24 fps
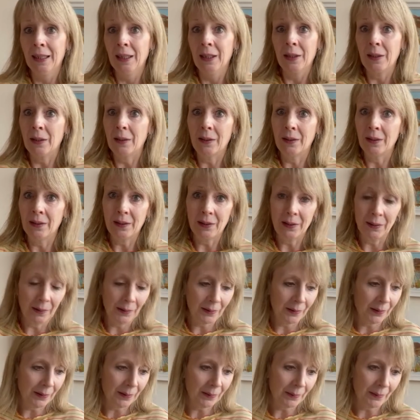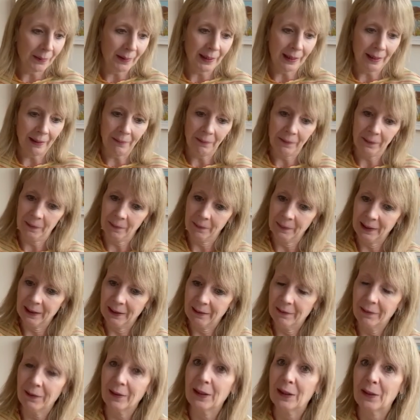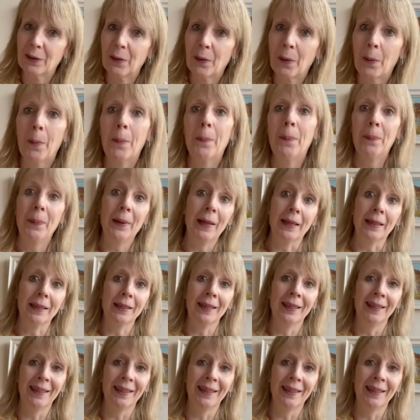goodness knows what that will mean for us all. But